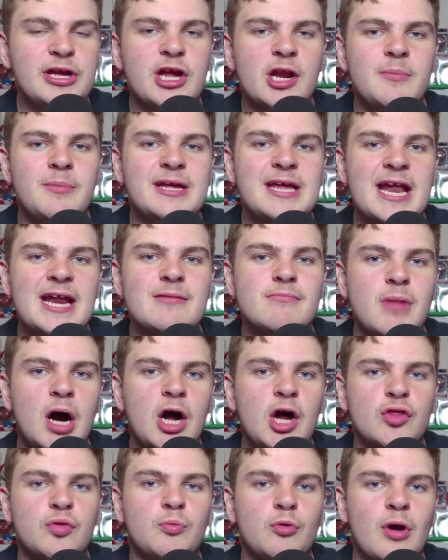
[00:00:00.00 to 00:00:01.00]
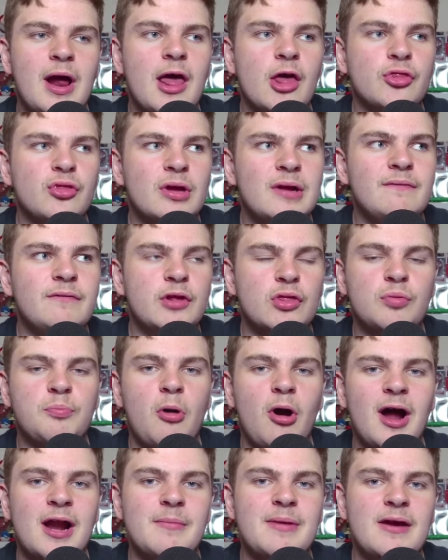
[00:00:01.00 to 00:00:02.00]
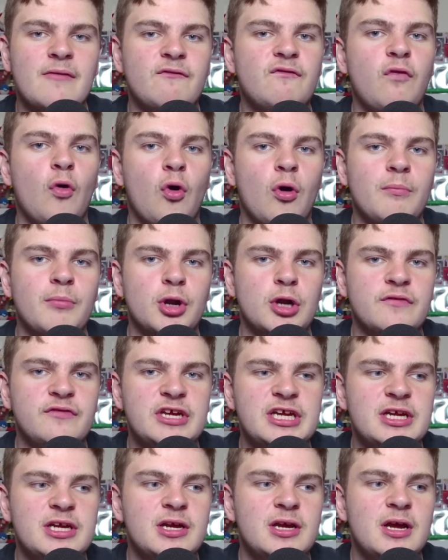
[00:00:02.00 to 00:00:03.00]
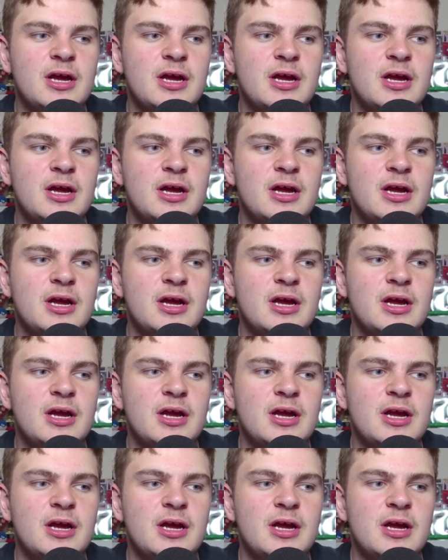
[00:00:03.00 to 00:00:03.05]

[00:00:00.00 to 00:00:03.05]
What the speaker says: going to be getting Miles Morales in this Spider-Man 4 movie,